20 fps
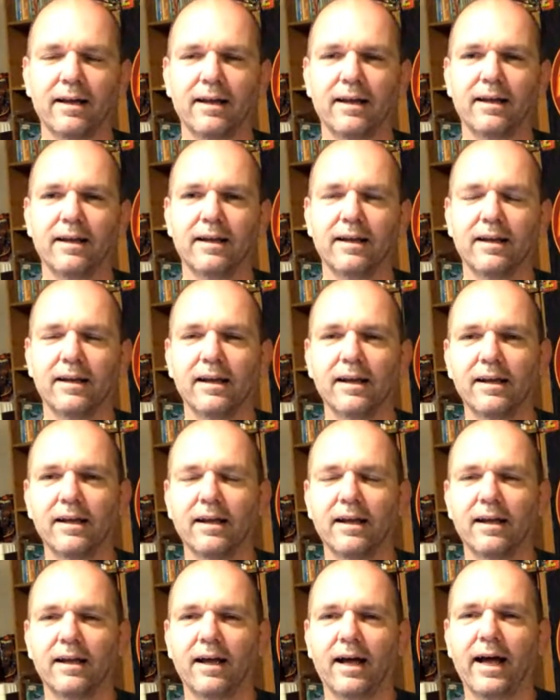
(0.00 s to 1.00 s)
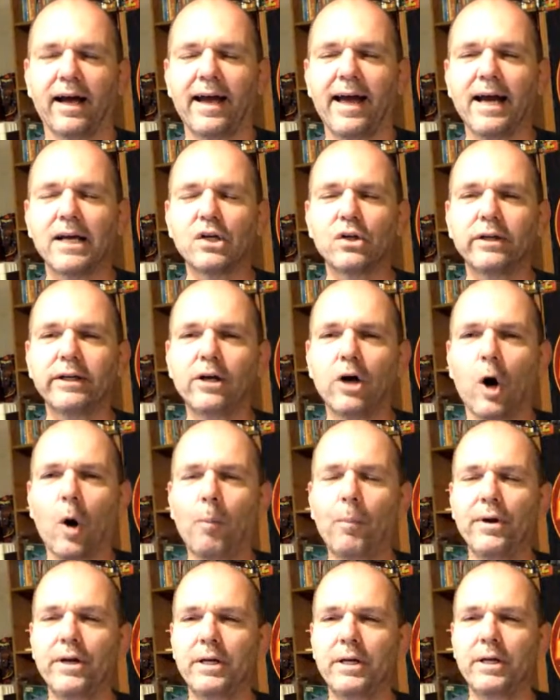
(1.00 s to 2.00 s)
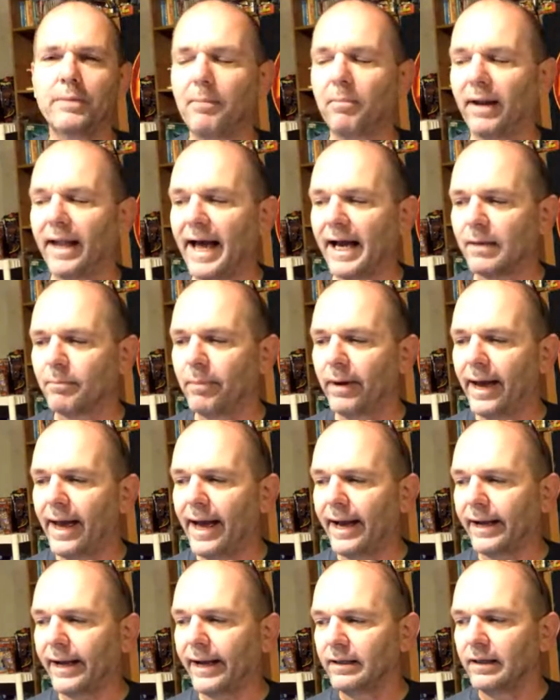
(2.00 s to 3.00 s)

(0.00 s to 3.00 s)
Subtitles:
I actually opened my black bag